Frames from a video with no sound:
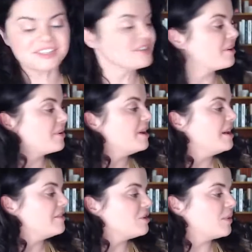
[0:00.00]
So
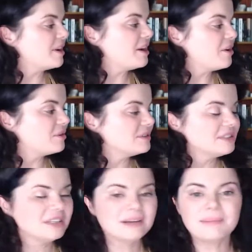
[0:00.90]
if you want to know
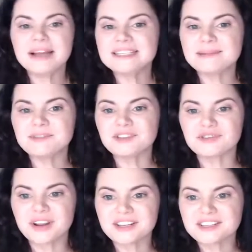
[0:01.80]
my tips and
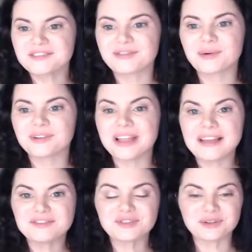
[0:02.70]
tricks for
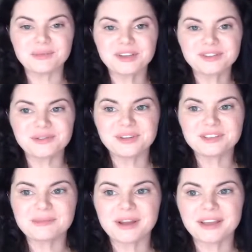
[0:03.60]
live streaming, tune
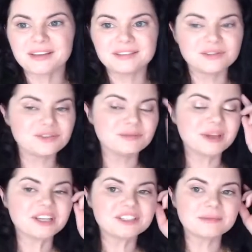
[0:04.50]
into my YouTube
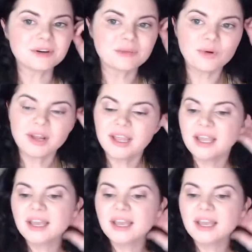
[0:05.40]
page tomorrow morning.